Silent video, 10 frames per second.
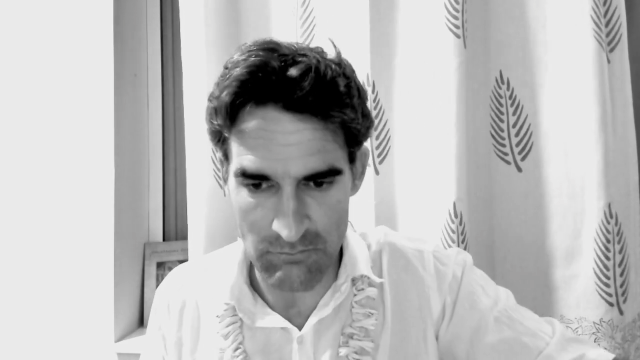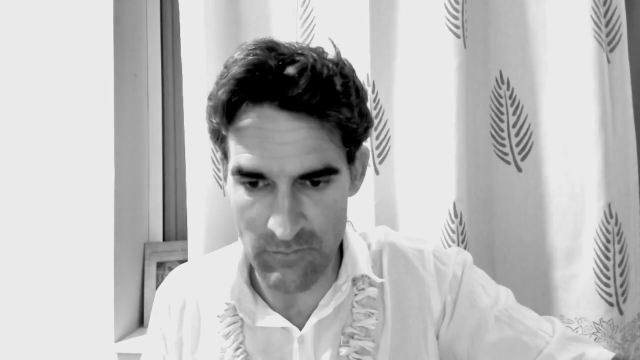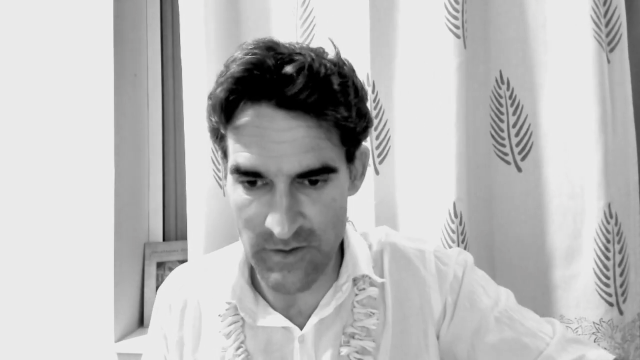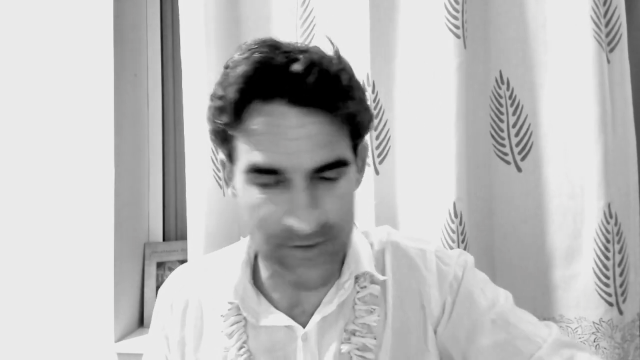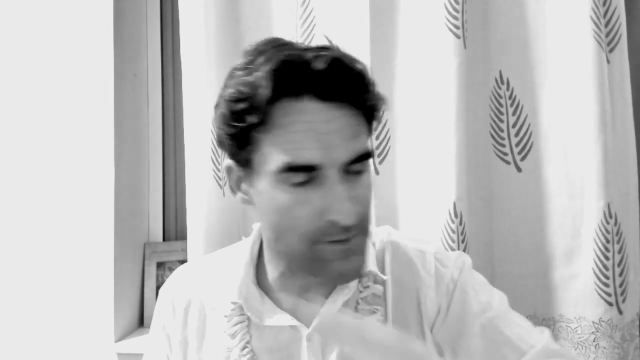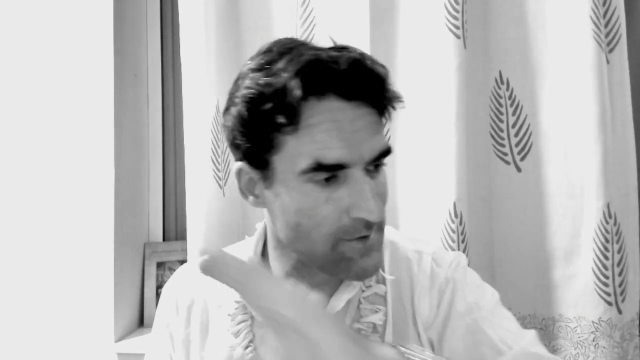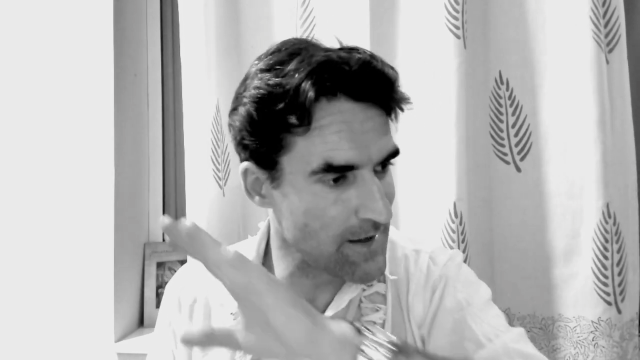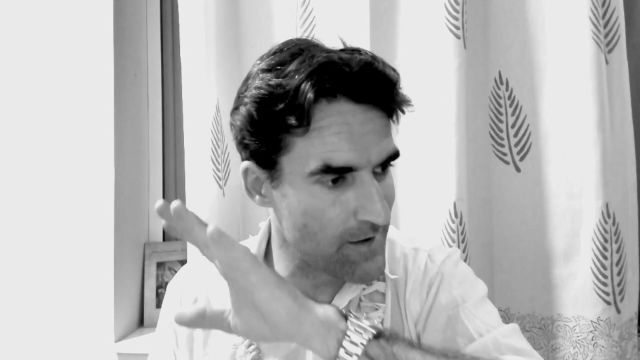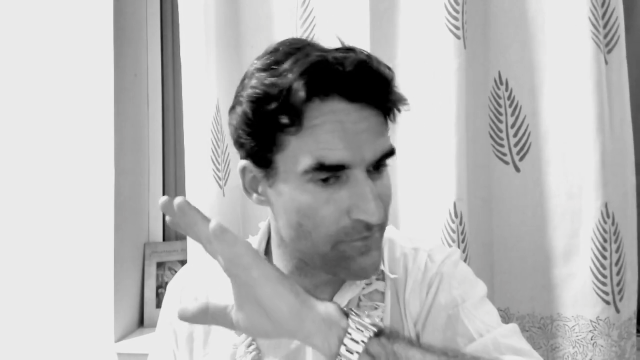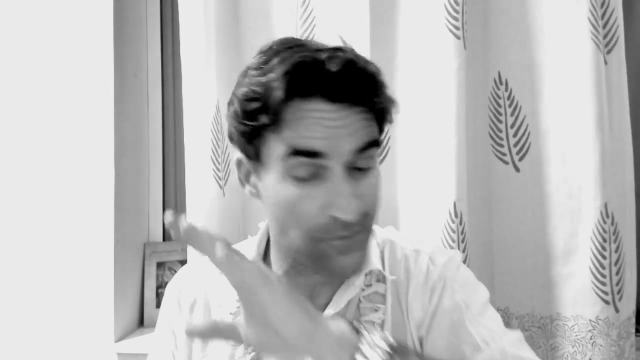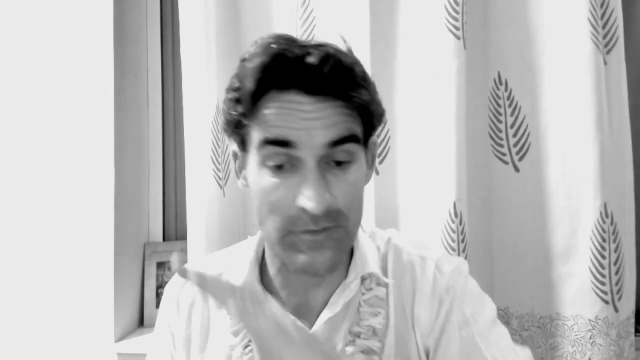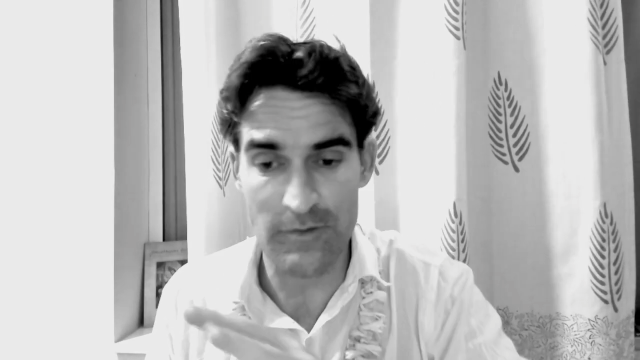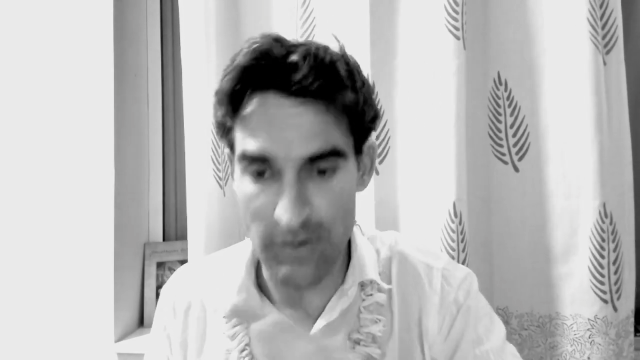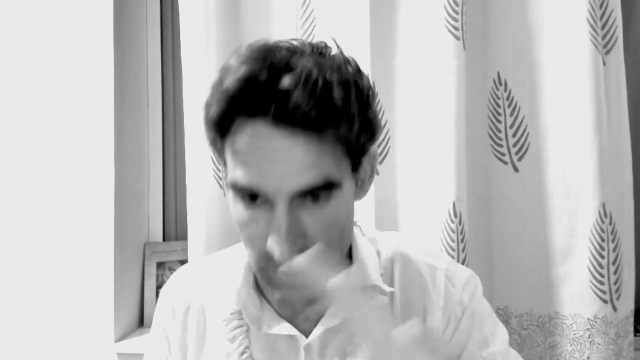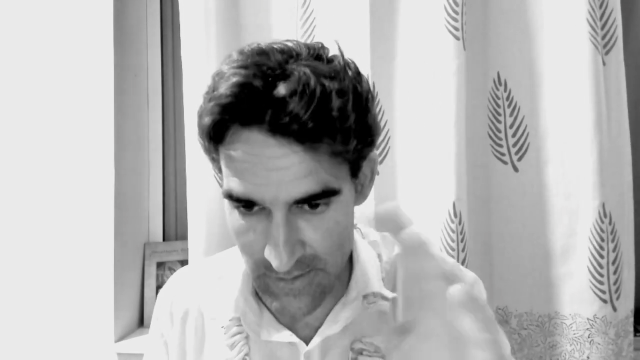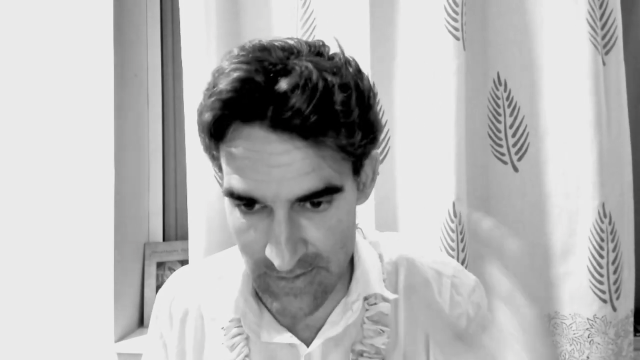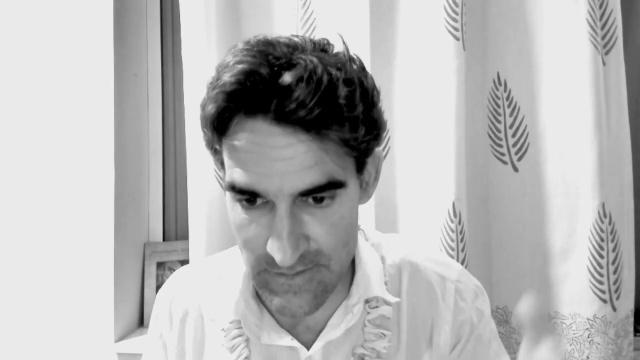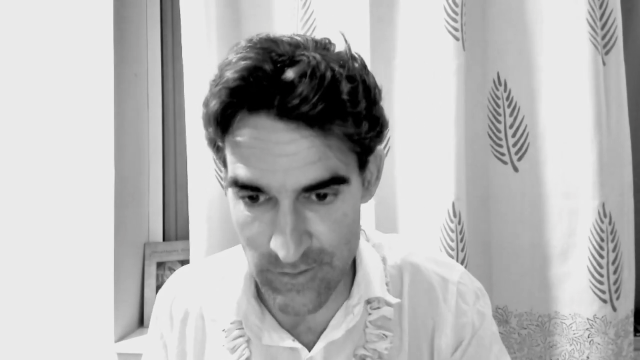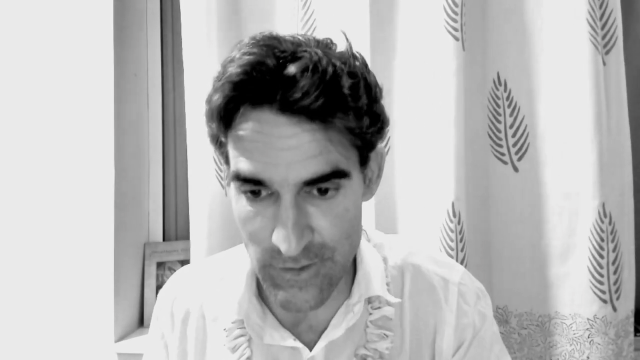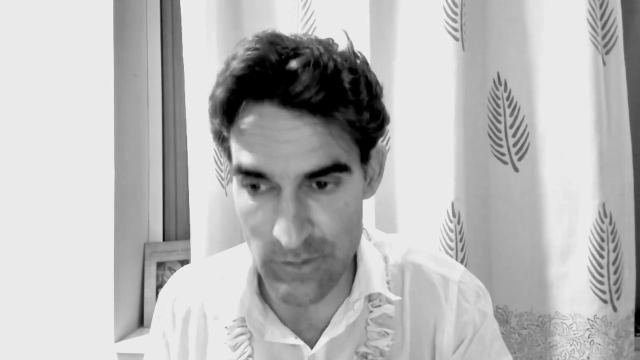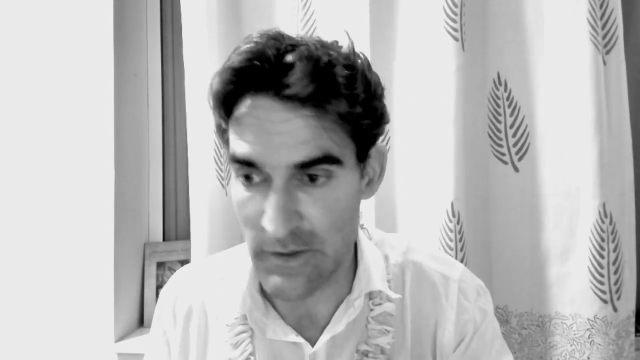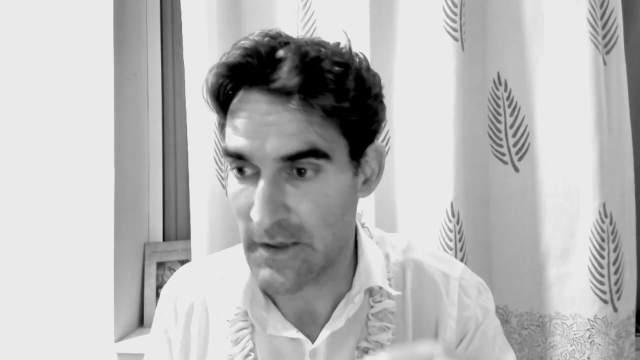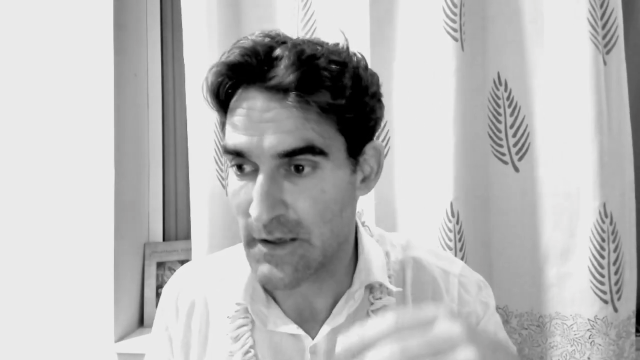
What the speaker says: material life, at least, you know,